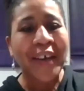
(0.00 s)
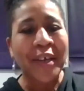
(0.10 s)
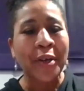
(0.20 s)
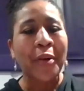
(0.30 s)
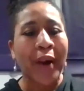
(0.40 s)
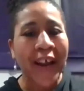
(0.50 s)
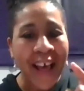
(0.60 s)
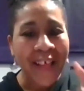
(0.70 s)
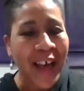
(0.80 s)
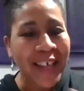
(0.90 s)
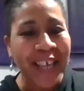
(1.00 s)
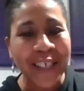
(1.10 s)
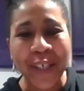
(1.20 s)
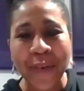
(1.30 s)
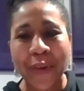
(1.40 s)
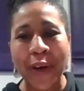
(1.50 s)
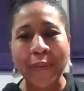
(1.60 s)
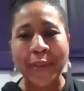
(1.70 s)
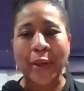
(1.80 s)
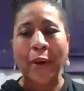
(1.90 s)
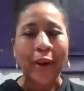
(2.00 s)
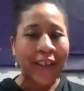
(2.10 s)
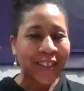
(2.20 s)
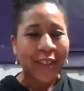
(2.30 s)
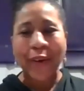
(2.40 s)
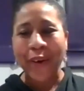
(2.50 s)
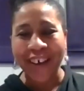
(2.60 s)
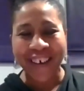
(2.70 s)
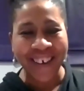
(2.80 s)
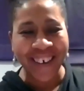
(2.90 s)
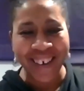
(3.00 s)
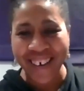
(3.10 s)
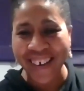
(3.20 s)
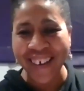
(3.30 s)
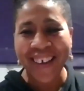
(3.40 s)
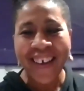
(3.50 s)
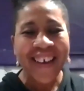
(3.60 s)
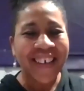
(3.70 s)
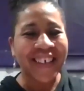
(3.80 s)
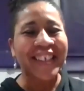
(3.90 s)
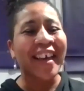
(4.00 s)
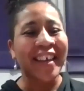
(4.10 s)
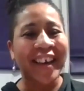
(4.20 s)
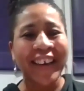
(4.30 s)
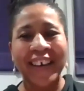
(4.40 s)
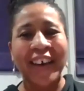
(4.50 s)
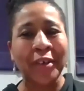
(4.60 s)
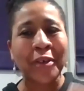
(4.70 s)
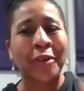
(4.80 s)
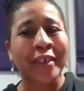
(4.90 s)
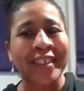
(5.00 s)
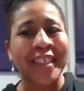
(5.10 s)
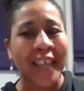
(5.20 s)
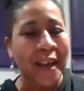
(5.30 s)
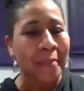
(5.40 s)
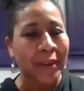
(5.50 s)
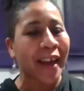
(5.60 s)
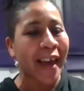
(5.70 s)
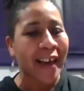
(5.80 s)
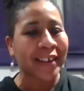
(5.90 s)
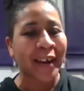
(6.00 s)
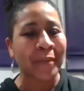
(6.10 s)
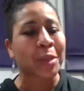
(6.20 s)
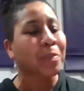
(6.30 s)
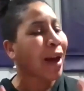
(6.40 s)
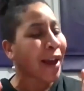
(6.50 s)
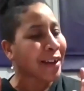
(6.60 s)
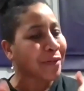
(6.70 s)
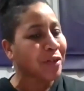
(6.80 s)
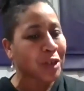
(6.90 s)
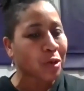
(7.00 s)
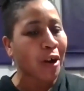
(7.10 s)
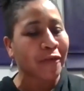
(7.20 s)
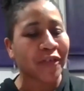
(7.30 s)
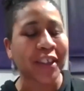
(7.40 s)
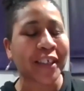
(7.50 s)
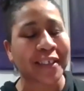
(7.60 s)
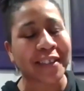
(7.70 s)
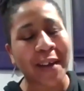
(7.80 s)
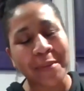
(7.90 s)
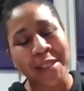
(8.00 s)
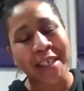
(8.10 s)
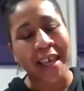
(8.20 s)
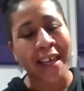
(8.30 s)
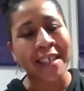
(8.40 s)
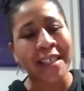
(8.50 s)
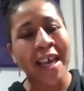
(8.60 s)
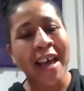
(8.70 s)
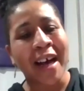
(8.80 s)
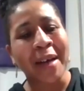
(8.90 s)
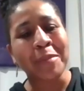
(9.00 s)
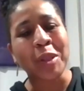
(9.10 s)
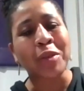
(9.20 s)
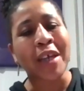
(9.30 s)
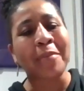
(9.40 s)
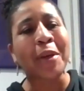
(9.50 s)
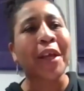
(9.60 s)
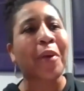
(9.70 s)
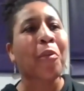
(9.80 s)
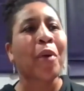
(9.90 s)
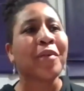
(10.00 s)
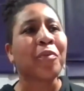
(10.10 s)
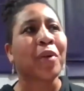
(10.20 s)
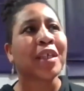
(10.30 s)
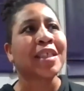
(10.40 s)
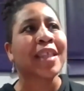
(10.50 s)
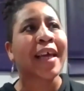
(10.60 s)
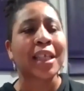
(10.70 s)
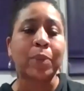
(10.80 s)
You know what? And that's actually where I was going. So. because I, I, I, you didn't say it but i had i was i had a strong feeling that that was the case um so tell me like what what is that